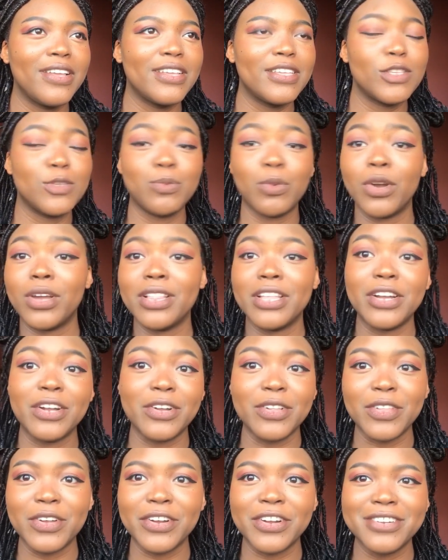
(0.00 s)
spoiler
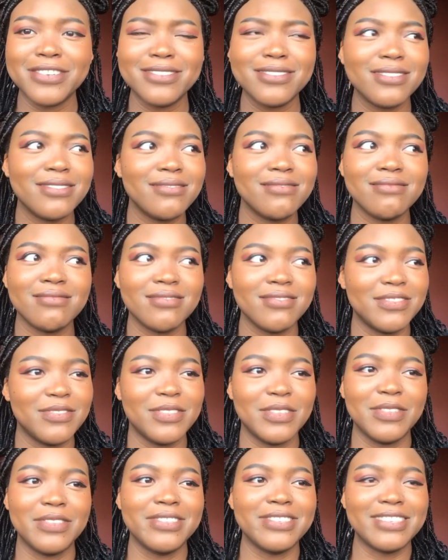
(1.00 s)
alert,
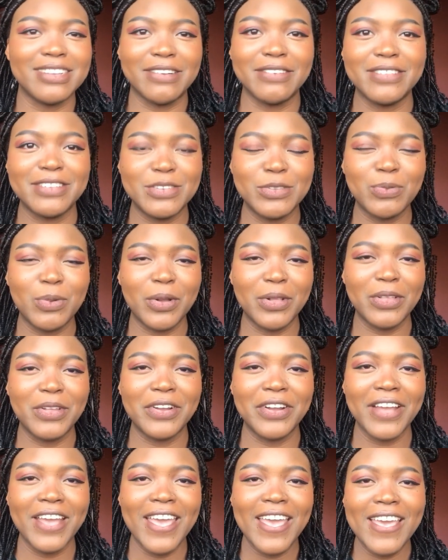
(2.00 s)
even though it's not really
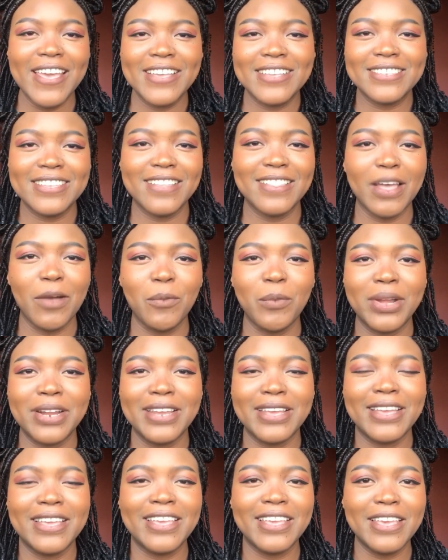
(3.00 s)
spoiler alert, he said that when
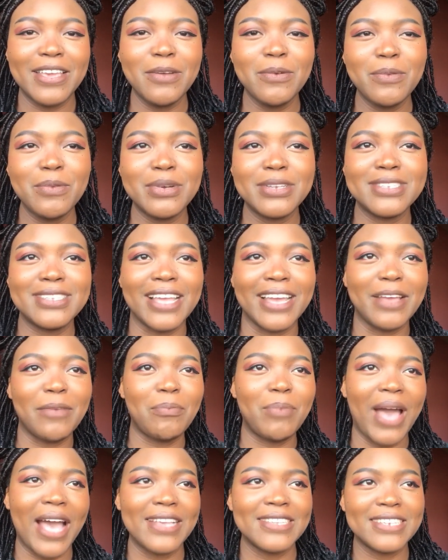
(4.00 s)
he was
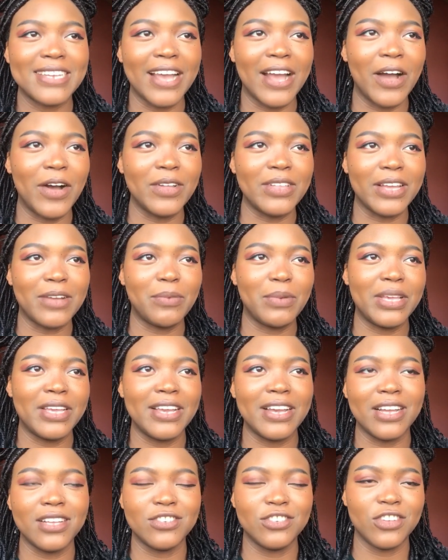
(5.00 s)
passing out, when he
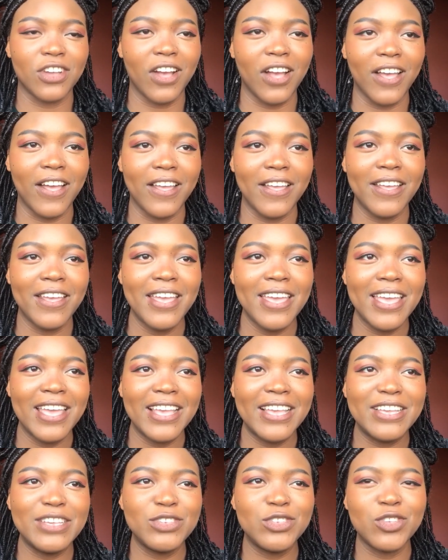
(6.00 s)
got shot,
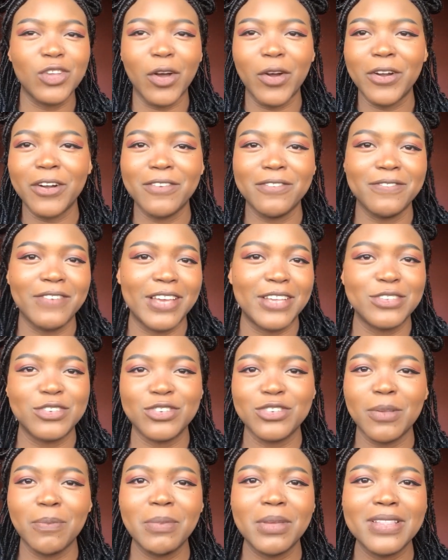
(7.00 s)
he saw her face
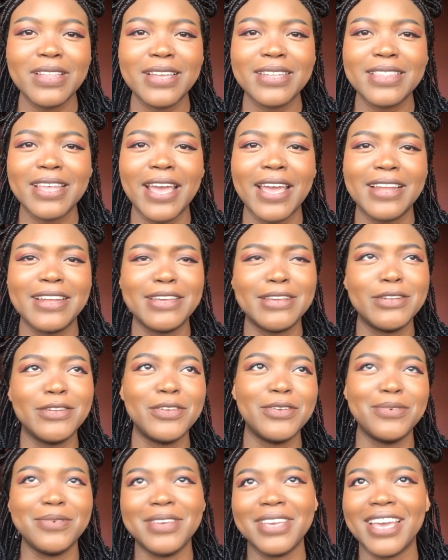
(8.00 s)
or something like that and he
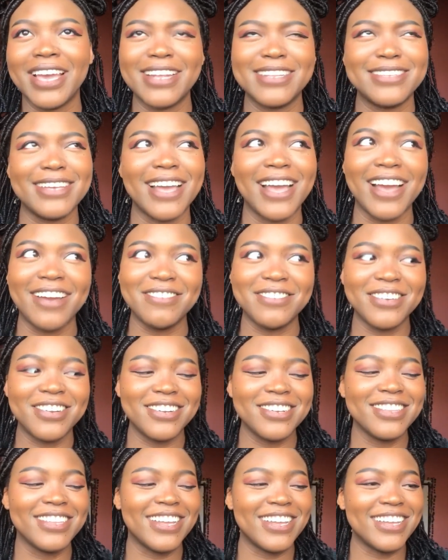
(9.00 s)
knew he had to have her.